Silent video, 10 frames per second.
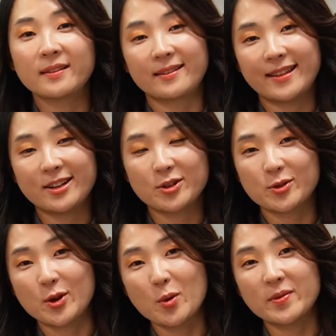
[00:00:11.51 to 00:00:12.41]
that they
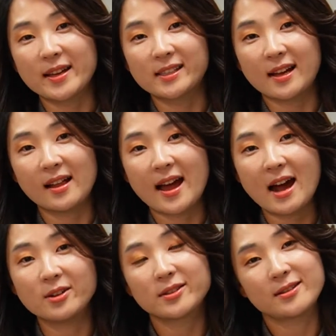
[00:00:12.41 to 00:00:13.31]
should know when they sell a
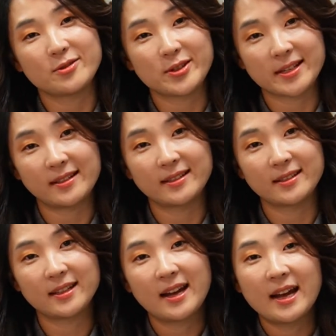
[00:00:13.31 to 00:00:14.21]
house in New
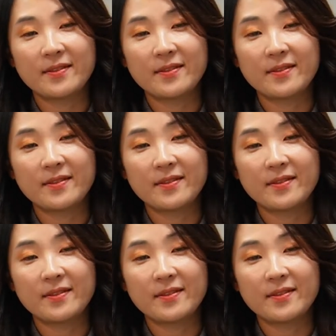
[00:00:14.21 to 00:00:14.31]
Zealand.